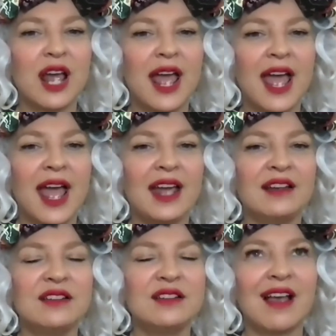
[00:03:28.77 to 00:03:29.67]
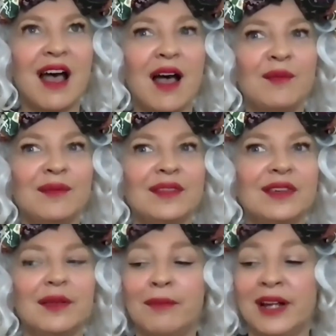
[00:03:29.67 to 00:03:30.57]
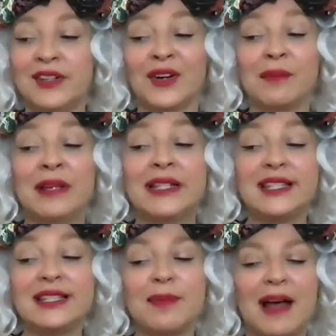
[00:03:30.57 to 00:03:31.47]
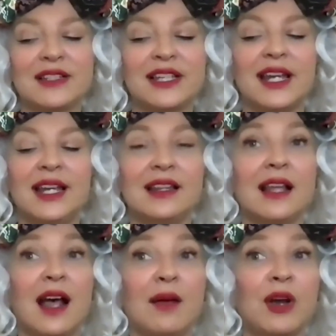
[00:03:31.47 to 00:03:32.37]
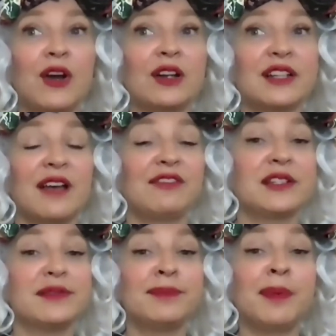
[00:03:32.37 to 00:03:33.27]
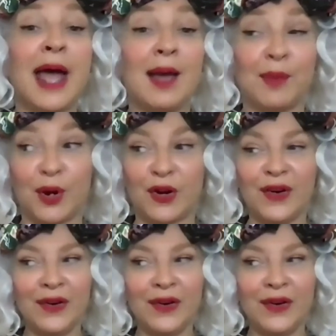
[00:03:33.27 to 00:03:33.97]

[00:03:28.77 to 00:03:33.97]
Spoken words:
And my dog Mitzi's about to eat her Dufflin's hamburger.